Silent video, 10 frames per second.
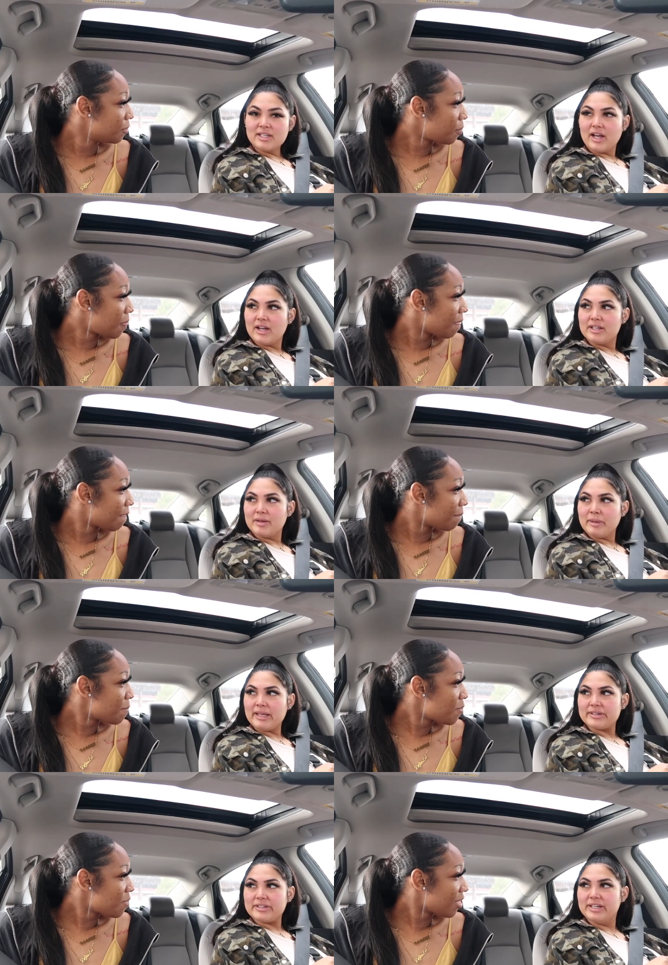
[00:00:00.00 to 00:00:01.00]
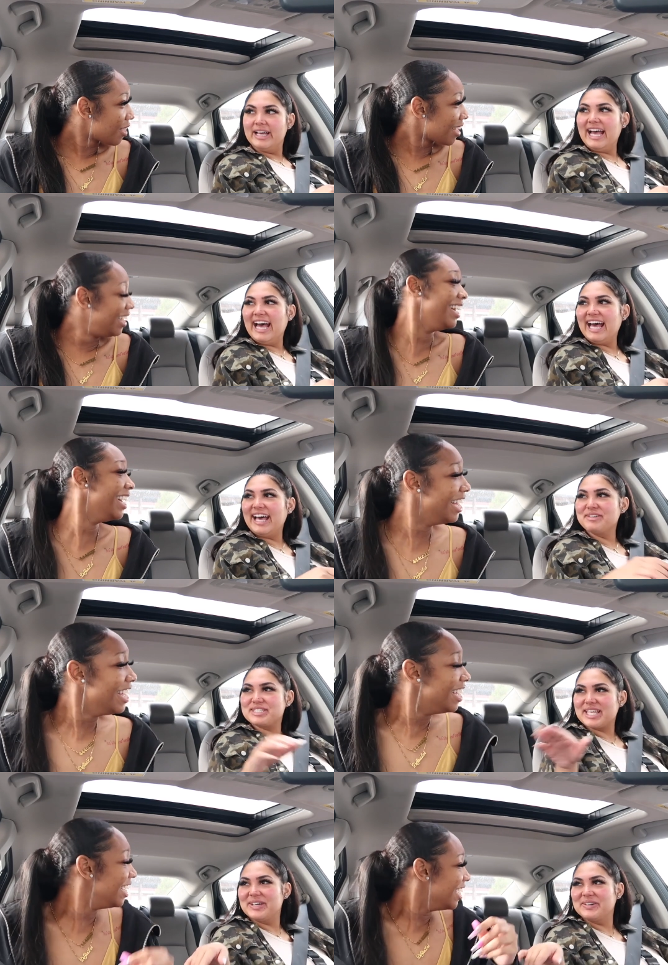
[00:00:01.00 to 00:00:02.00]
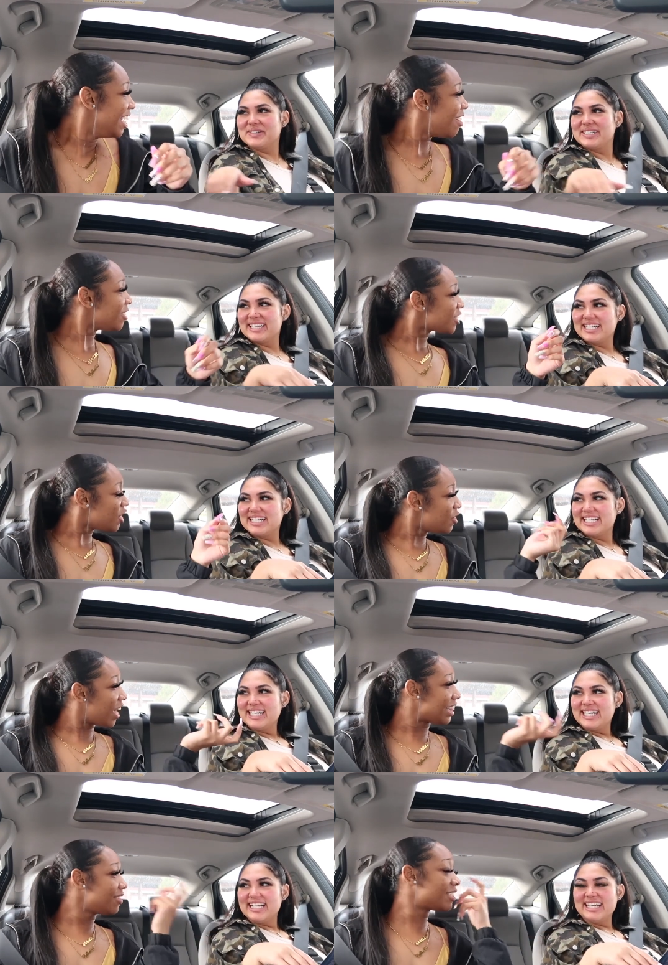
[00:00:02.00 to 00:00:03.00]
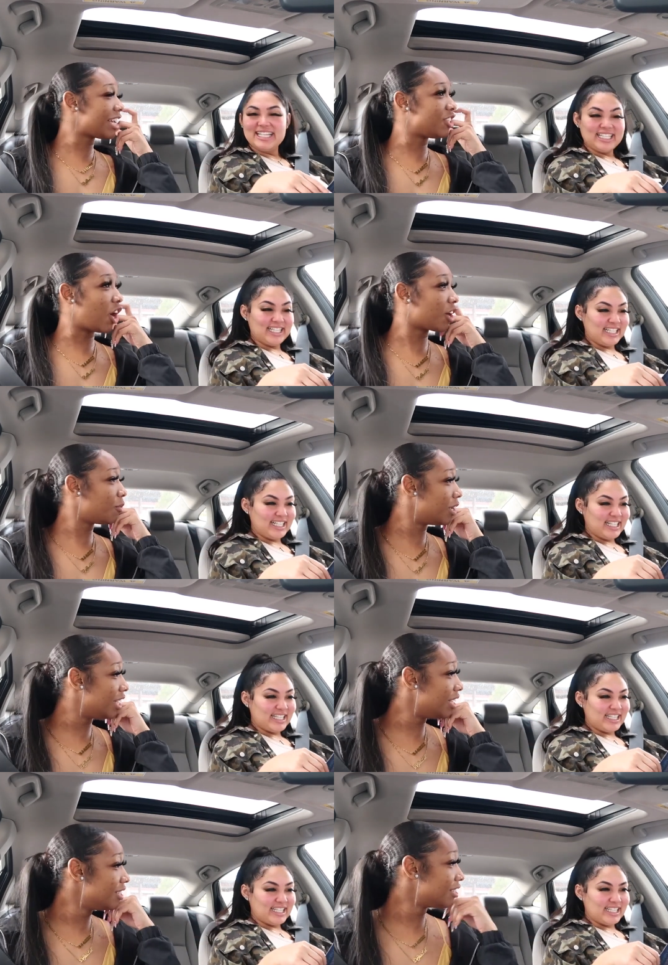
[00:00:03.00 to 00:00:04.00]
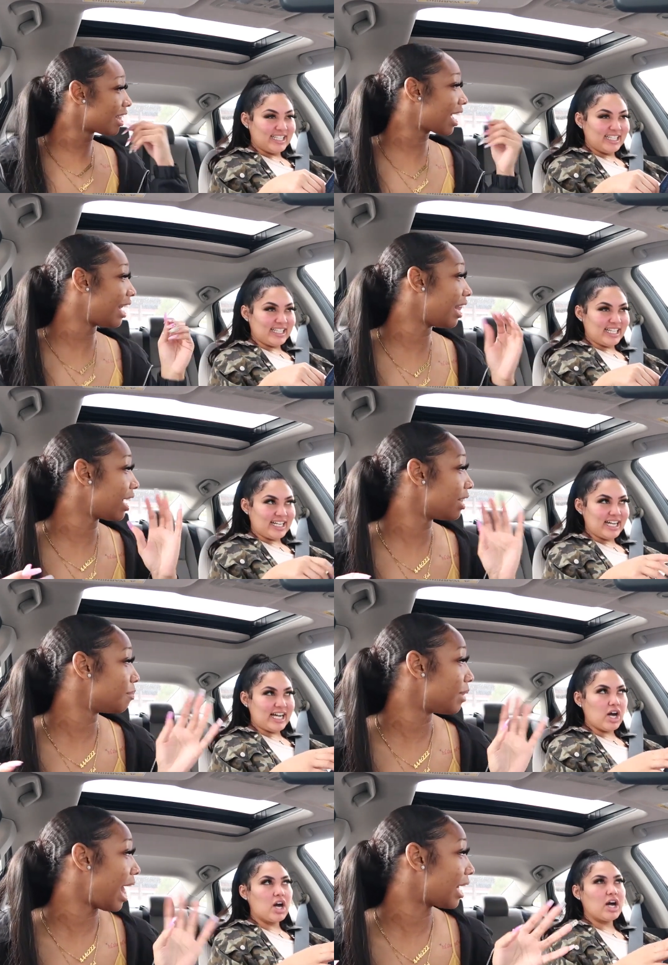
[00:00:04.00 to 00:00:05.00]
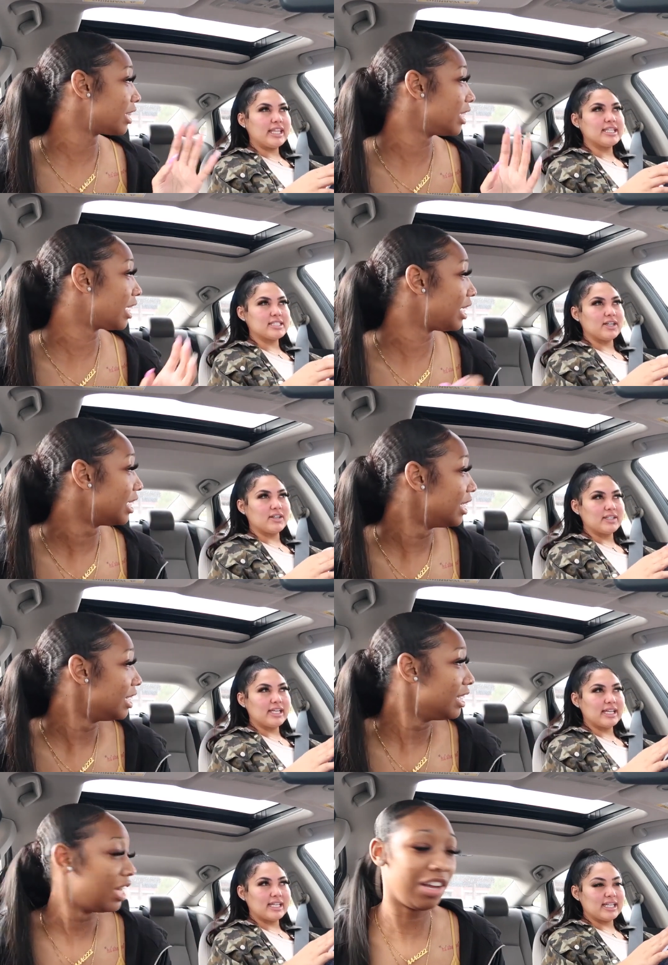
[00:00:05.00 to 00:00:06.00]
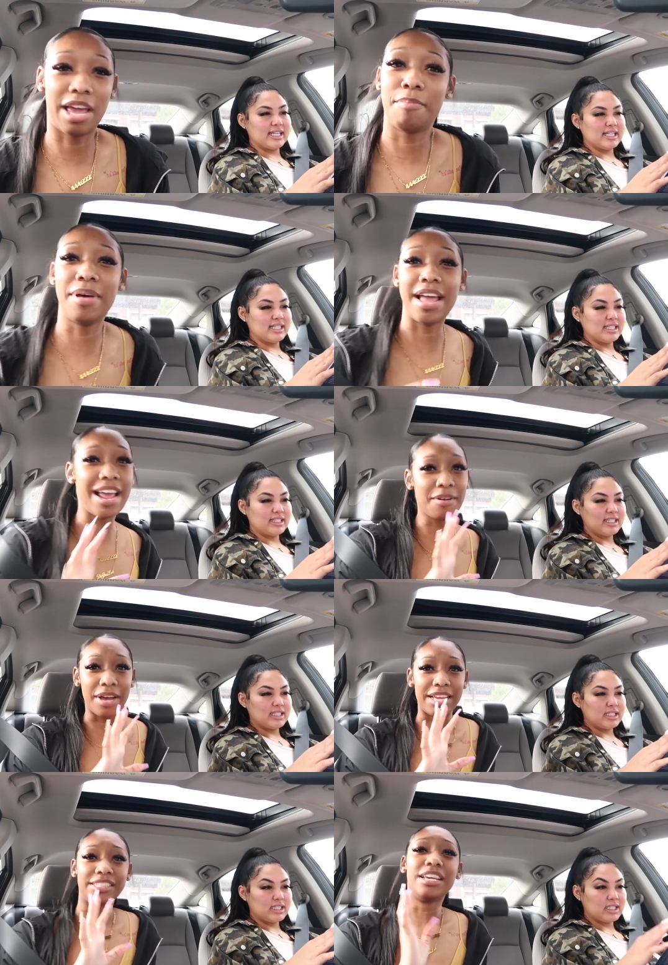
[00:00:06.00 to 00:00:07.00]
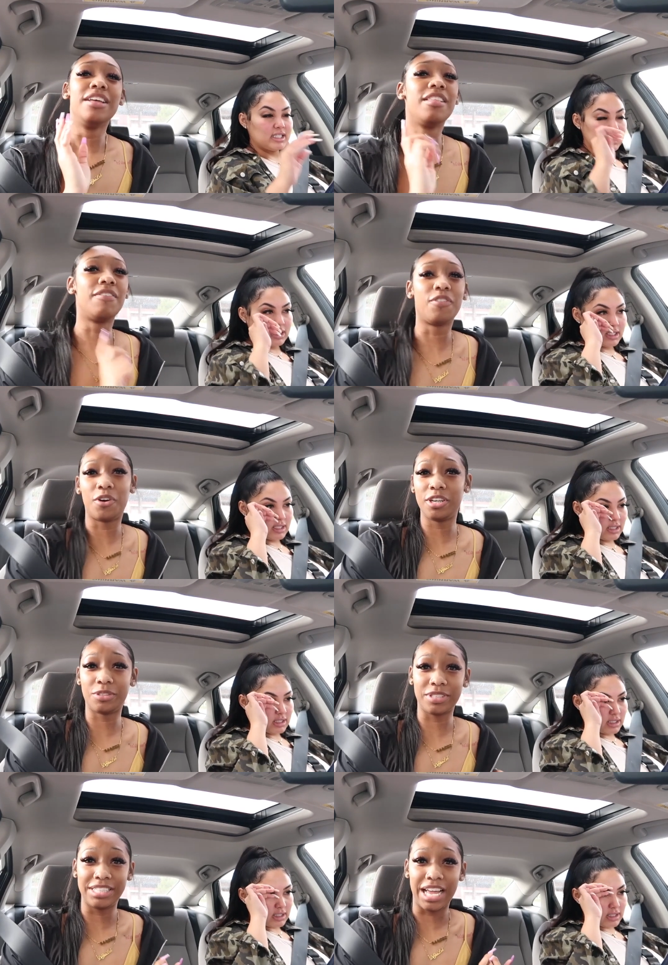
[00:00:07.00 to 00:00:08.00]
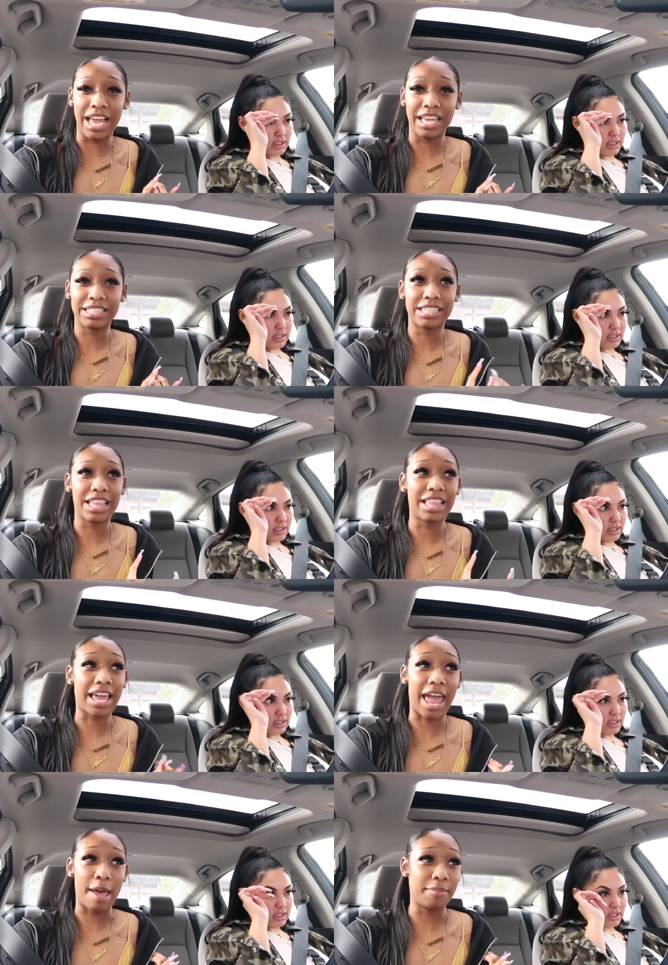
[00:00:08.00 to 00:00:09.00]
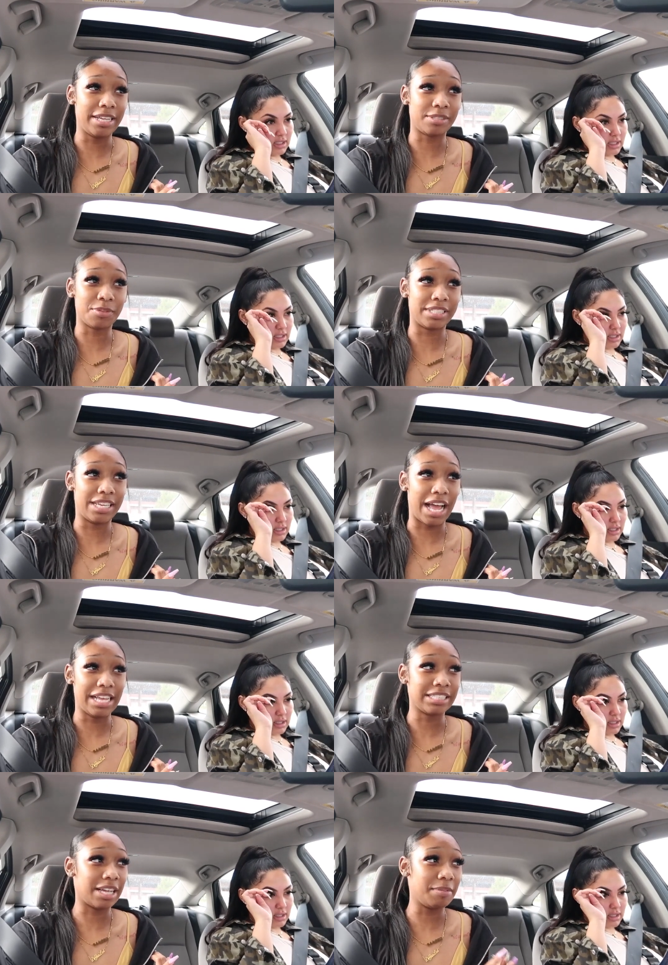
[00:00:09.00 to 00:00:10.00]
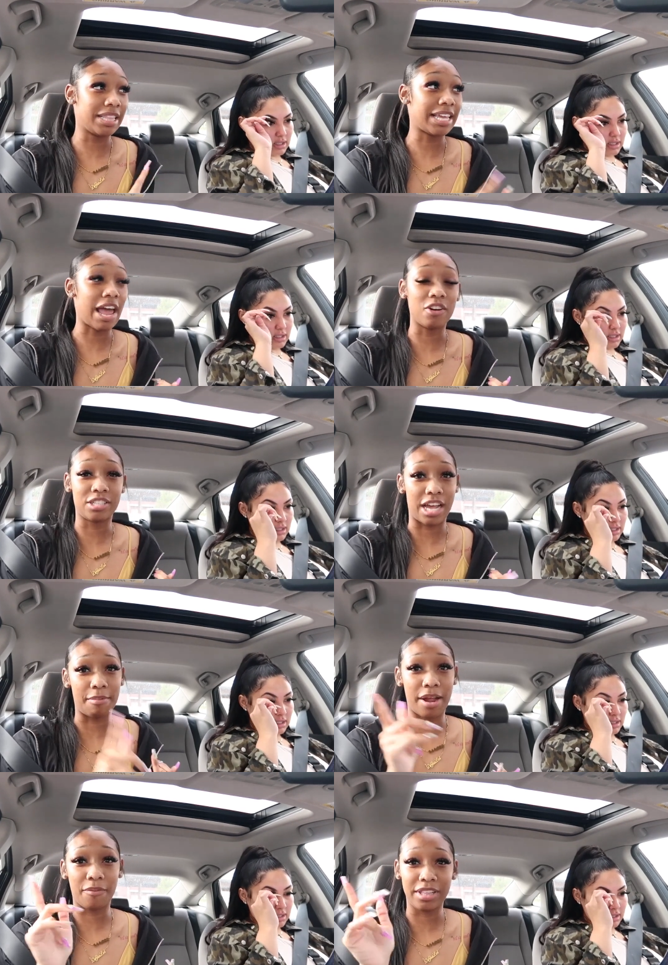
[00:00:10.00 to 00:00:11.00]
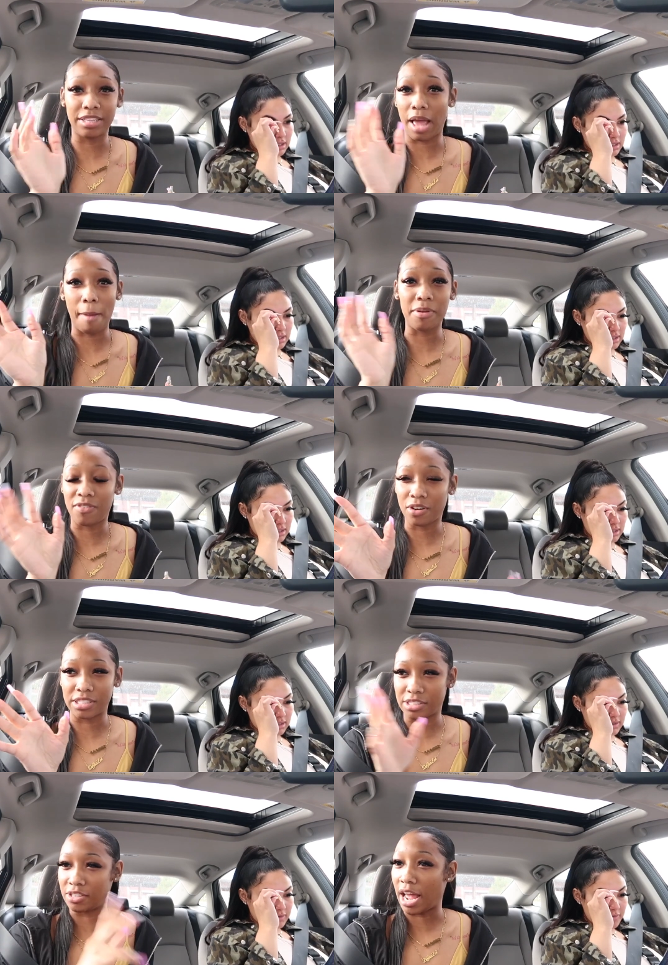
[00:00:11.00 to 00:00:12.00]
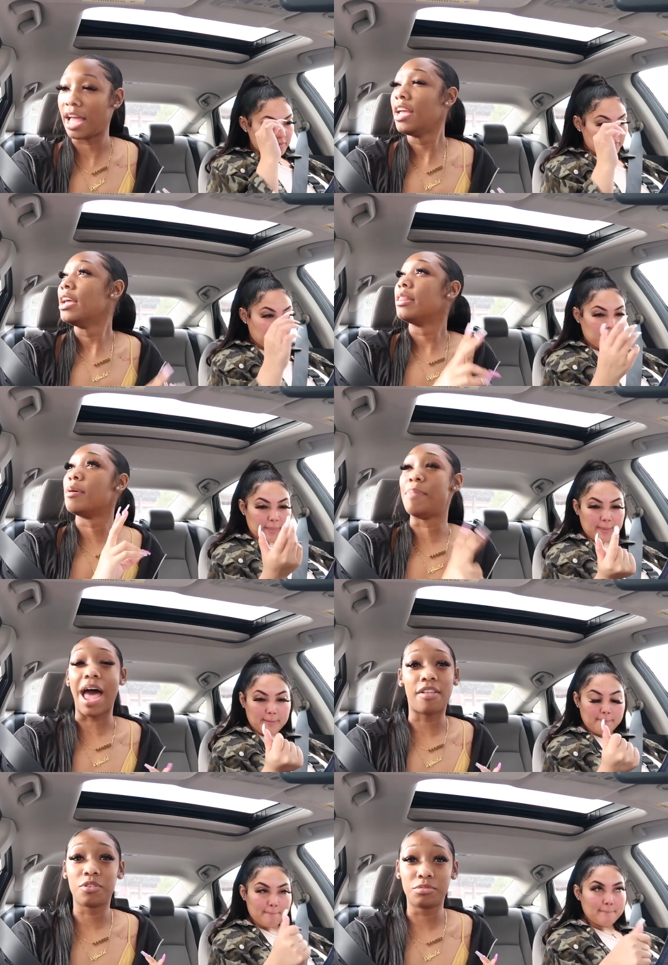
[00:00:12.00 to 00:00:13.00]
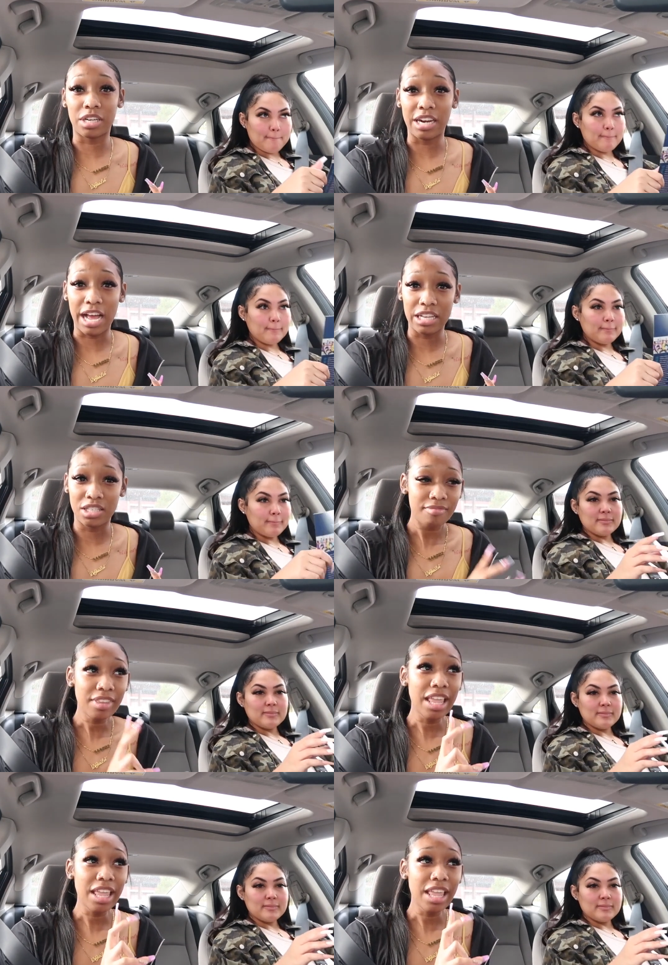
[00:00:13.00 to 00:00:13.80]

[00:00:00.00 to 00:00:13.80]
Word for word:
Speaker 1: Girl, don't matter. It's cute. It was cute. I think it was like dark wood. Kind of like black. Oh, I think so. Yeah. Okay, but anyways, the floors was nice. The cabinets was nice. I mean, the countertop. I'd be focusing on that. The bathrooms are nice.